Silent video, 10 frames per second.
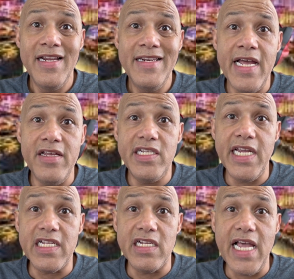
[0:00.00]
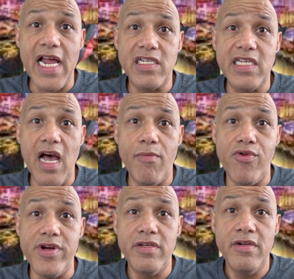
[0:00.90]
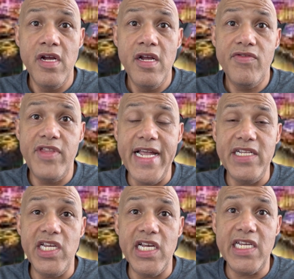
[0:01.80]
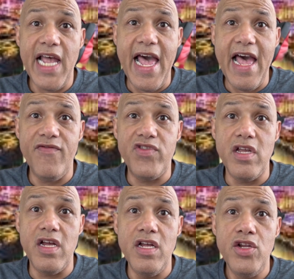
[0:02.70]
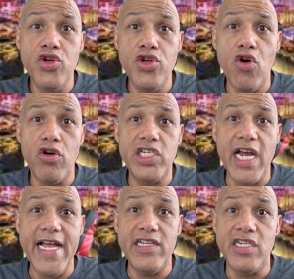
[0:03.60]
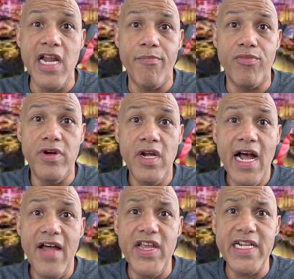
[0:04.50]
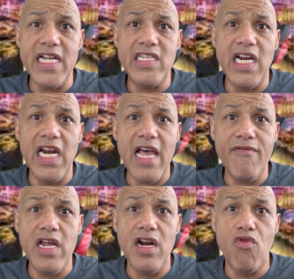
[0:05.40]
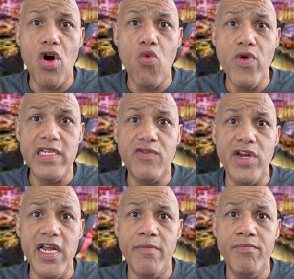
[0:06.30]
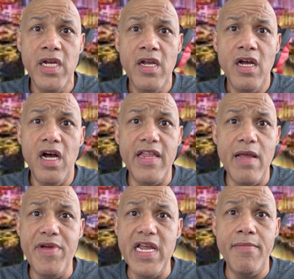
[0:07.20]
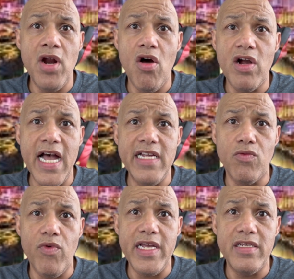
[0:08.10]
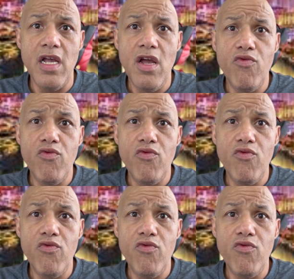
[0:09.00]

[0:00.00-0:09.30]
Now, you take the Dallas Cowboys. They just have the New York Giants number. I think that's 11 in a row wins for them. They beat them in all kinds of ways.